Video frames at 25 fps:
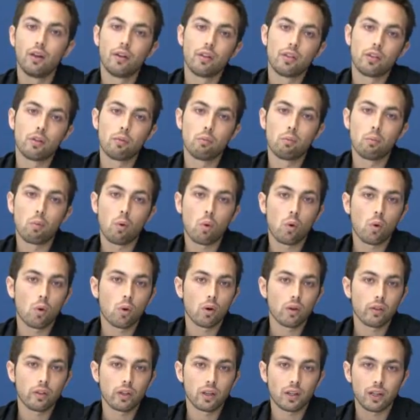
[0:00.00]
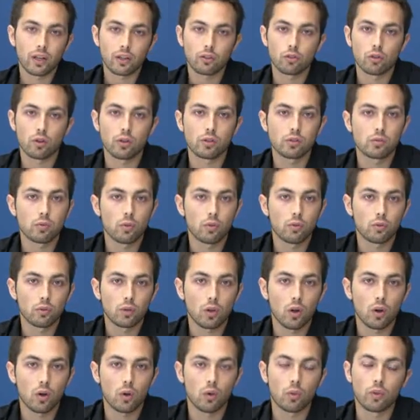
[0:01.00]
the more the electrons will
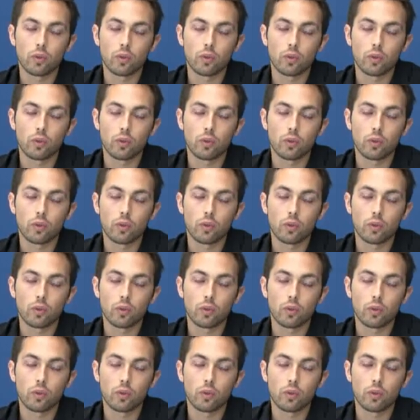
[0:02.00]
flow,